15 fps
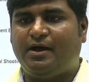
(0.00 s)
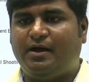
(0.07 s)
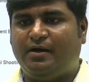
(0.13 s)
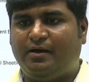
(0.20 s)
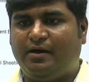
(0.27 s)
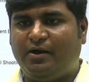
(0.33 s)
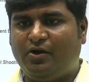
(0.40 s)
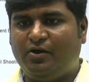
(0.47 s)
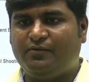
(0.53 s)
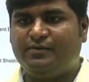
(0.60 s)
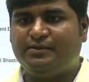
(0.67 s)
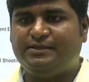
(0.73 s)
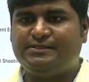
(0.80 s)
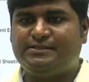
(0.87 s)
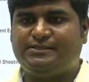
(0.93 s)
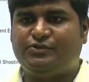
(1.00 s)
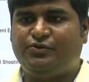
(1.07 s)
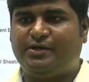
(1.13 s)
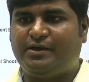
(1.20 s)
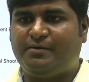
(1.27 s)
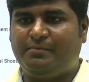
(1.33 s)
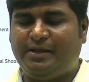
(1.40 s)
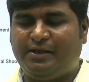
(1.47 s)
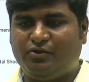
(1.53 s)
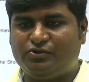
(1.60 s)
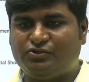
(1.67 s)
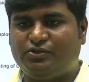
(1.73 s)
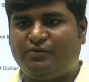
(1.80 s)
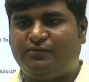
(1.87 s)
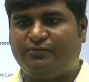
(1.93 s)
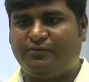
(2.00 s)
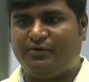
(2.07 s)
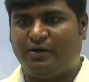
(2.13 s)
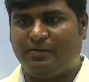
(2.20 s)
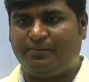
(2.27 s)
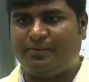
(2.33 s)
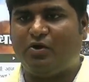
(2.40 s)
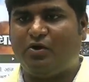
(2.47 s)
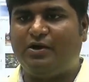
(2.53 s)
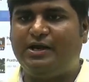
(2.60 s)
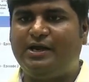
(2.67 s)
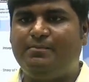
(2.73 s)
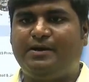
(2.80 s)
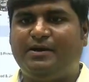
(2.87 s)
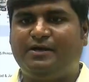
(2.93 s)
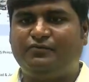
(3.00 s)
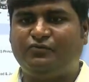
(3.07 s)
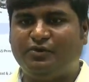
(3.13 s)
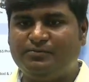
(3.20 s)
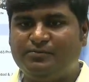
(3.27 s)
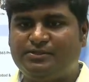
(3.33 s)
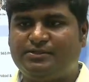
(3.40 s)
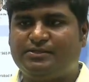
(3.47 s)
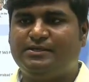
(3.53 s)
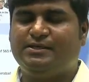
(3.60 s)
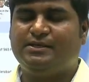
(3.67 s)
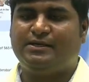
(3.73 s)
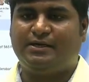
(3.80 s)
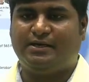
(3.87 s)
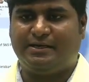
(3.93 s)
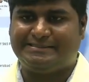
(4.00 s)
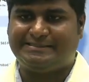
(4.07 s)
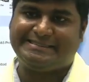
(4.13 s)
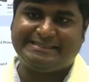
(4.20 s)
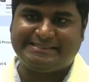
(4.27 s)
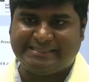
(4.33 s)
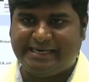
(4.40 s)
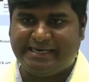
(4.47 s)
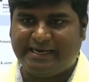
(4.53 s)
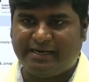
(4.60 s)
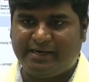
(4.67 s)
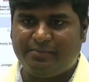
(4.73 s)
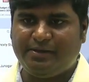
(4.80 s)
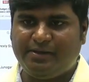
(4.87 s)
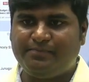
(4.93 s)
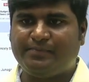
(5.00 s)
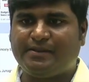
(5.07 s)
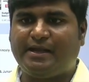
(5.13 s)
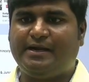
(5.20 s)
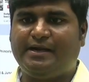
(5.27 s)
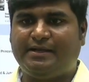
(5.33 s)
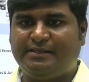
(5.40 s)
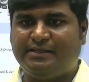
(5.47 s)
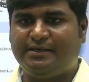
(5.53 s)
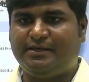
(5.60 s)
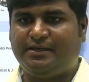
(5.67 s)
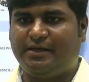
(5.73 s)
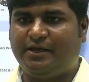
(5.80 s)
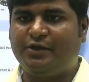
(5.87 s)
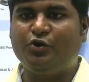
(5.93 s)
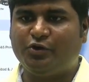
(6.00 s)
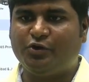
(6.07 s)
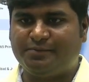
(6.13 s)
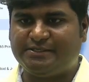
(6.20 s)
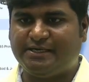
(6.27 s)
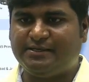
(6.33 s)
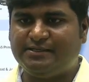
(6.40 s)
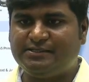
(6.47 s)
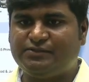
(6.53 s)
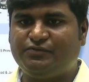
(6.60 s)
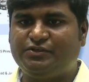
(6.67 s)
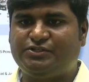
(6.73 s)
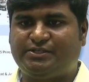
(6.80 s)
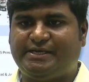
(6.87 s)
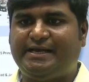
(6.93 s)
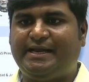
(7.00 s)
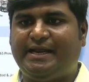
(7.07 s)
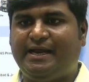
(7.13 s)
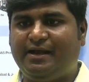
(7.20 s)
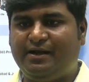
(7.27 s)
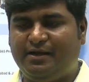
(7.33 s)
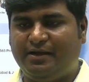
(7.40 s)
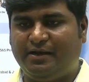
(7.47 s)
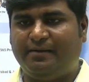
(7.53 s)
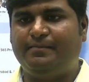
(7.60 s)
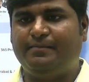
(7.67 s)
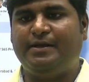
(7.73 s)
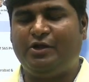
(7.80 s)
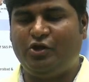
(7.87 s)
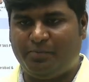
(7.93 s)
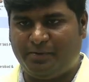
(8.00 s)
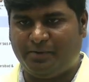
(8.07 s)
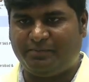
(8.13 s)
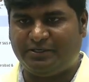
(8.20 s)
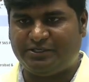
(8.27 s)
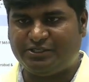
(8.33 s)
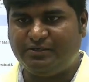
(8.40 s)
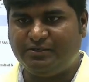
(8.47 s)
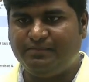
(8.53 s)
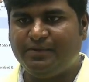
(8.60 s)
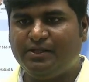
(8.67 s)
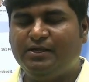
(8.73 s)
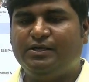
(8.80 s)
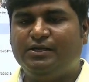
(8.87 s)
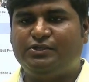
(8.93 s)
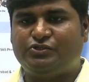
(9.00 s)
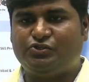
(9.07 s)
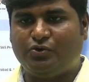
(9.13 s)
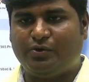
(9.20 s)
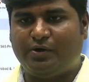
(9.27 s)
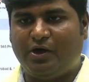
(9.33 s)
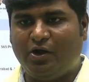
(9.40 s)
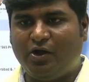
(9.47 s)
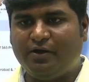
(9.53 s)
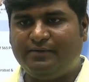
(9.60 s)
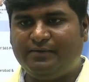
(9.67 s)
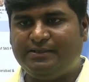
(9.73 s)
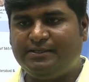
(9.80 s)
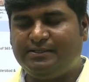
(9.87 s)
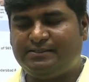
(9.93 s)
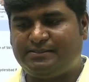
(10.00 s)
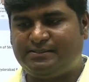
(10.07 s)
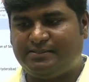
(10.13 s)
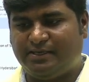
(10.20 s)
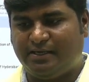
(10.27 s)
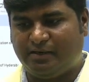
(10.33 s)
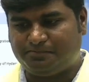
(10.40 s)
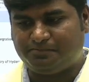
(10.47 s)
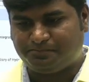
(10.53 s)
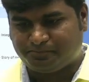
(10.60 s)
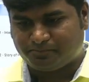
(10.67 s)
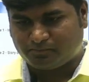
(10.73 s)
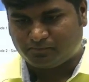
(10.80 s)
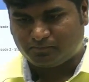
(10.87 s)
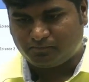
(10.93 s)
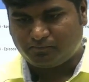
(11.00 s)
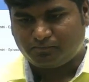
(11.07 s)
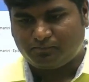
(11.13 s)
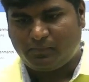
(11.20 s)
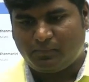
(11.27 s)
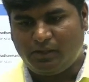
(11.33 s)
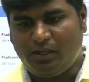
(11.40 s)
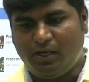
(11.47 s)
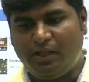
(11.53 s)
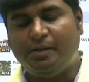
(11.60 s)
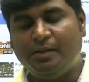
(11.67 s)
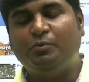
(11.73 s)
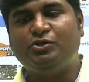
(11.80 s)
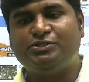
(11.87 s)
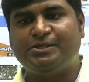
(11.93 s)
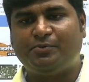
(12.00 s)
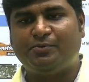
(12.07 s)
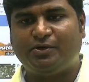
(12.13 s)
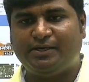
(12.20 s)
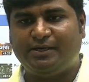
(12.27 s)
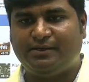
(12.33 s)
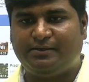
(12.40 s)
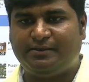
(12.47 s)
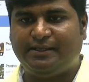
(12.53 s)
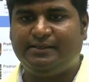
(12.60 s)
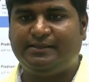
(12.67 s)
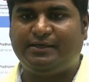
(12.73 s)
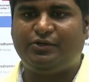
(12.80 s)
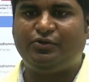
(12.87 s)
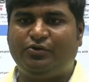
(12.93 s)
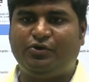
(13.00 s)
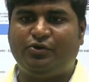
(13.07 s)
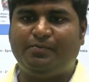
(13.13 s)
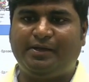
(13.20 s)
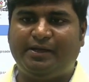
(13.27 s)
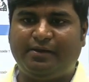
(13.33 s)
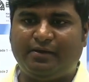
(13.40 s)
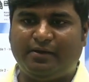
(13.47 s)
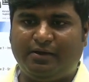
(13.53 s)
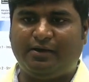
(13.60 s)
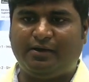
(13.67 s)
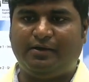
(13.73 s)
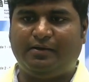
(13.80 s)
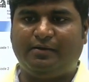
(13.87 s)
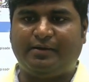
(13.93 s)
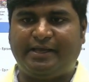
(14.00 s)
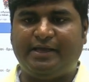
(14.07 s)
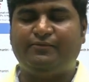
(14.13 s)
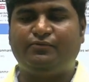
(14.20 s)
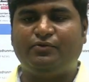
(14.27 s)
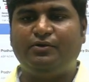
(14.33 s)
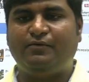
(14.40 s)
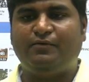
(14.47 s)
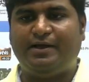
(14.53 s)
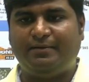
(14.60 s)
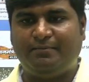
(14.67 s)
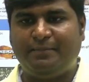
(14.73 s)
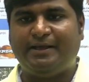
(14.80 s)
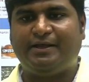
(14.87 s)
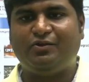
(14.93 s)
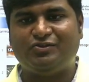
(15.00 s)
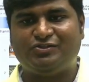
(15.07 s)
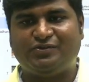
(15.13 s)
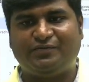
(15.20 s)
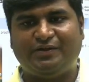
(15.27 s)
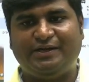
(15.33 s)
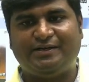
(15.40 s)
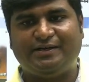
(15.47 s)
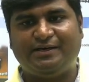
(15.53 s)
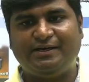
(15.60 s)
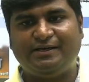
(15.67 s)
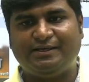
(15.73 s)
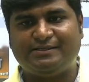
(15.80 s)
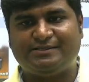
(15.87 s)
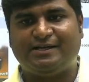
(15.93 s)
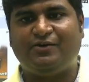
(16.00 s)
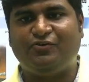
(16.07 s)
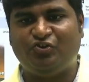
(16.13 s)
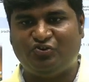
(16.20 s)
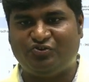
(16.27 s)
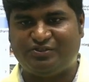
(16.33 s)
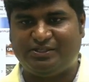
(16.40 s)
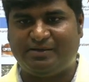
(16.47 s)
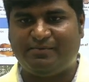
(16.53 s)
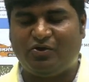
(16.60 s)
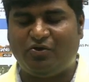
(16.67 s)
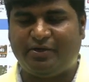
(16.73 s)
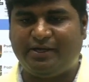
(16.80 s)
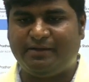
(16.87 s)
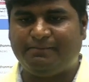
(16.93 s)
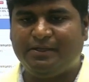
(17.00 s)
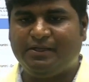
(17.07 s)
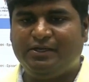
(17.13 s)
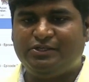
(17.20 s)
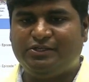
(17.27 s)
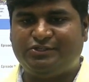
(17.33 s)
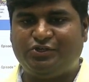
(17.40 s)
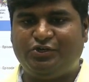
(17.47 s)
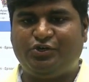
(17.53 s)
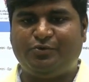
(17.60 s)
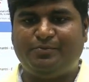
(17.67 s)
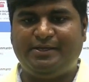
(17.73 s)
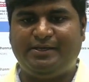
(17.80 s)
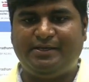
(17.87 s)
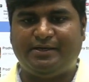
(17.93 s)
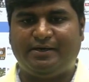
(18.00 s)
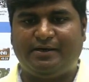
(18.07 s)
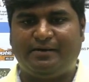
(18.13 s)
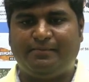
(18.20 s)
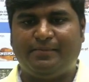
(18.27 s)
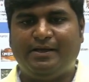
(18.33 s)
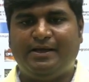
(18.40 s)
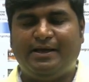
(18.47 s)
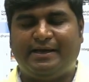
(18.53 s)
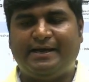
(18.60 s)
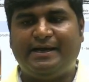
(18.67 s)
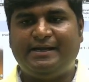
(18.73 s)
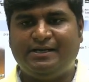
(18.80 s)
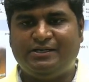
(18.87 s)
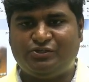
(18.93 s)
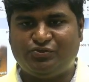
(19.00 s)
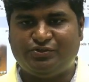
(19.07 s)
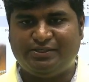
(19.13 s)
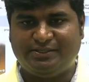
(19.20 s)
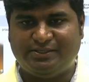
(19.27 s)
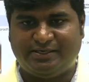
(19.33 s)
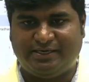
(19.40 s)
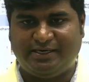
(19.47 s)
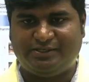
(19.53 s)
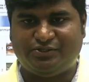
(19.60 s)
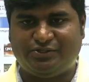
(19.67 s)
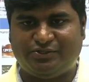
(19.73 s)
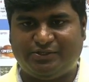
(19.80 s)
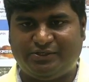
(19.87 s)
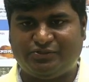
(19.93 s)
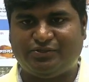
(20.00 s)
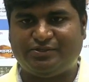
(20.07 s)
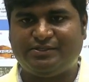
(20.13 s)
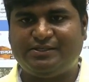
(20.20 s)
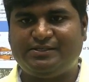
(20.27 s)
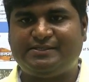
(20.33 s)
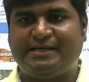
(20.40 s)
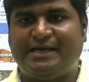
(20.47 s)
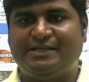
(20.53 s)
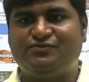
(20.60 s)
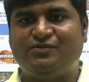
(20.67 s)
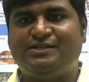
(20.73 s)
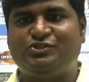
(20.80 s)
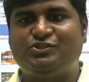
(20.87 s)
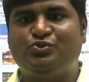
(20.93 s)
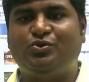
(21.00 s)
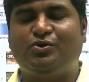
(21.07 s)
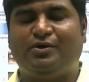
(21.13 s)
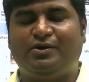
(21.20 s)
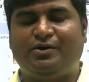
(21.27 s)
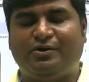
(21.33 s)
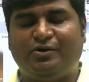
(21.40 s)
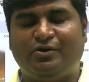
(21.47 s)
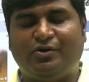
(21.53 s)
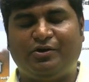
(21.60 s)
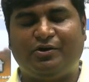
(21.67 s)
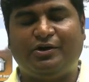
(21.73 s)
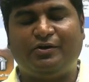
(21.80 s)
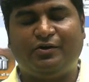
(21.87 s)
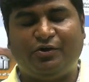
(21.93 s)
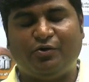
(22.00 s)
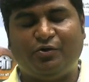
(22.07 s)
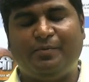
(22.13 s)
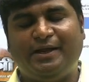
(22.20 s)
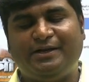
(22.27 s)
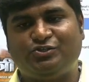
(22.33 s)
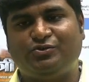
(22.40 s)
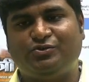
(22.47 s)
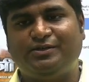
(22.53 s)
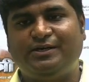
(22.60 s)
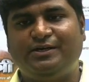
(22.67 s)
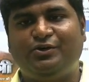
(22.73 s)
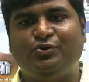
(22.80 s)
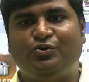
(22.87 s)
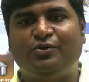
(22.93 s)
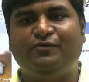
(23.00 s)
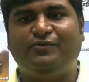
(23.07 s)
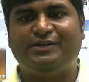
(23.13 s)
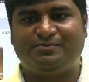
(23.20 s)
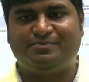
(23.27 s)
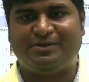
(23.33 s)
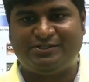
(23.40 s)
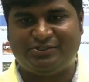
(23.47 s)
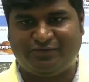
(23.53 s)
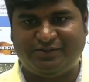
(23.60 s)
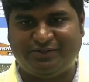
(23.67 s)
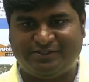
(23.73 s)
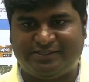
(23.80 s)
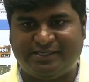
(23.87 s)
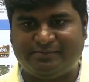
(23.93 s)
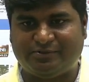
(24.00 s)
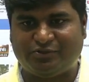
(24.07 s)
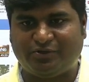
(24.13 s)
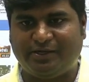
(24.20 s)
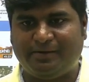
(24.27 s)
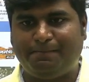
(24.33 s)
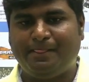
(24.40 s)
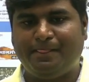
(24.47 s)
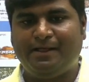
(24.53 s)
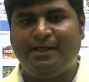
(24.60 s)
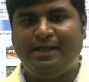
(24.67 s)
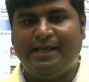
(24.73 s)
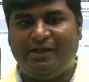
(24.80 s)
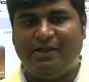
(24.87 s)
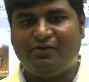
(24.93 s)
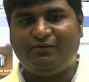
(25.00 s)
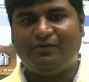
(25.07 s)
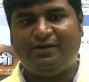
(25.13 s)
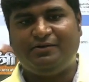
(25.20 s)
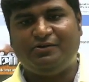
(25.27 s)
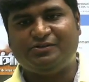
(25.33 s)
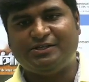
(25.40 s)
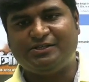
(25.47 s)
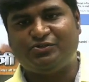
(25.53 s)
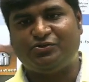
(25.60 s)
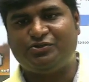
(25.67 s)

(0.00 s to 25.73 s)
Along with this, you can make use of online platforms such as Unacademy and other YouTube channels, which can aid in your preparation. So along with this, the most important thing you need to be careful while making use of the internet is how you use them, okay? So you need to be right in choosing the right resources as well as to make sure that you don't waste much of this time, okay? Even while using